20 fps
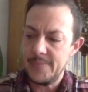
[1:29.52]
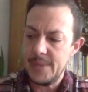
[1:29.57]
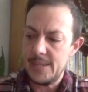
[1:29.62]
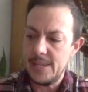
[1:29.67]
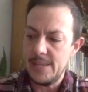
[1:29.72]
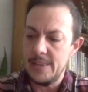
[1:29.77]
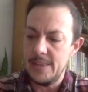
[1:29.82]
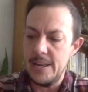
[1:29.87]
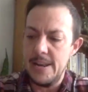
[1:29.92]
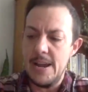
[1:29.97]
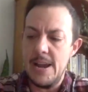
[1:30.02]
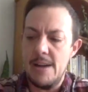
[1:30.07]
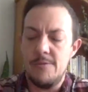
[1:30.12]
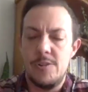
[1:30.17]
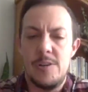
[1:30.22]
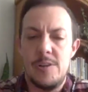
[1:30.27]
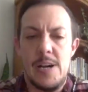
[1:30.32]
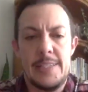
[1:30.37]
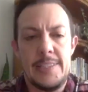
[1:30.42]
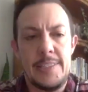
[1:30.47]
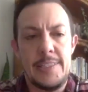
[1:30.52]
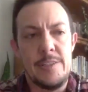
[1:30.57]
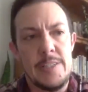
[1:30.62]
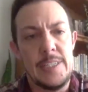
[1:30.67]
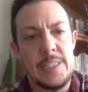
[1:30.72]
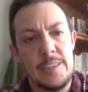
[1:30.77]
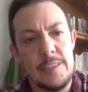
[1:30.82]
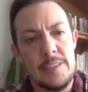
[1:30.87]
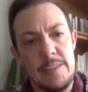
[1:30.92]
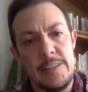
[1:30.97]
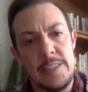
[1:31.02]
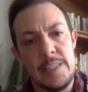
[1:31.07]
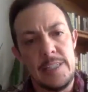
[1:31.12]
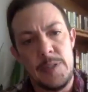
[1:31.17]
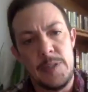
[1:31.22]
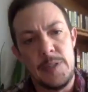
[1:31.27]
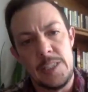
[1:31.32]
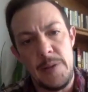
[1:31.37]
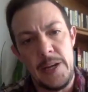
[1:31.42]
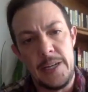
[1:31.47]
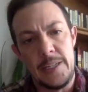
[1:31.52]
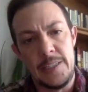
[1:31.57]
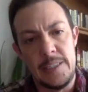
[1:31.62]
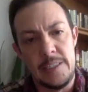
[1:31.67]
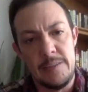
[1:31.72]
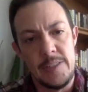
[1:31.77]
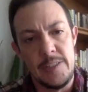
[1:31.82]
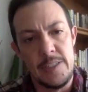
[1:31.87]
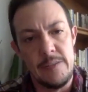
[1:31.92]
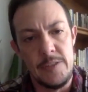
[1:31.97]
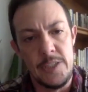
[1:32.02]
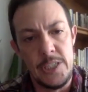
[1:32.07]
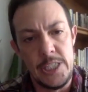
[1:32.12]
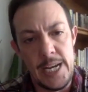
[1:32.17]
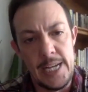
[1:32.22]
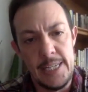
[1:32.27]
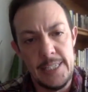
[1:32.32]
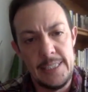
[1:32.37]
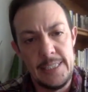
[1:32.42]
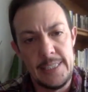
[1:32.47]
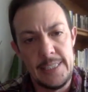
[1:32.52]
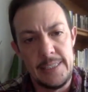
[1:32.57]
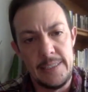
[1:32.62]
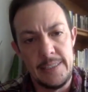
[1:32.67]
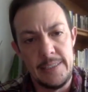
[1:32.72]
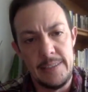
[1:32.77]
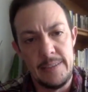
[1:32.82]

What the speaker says: the novel also includes the perspectives of Jess,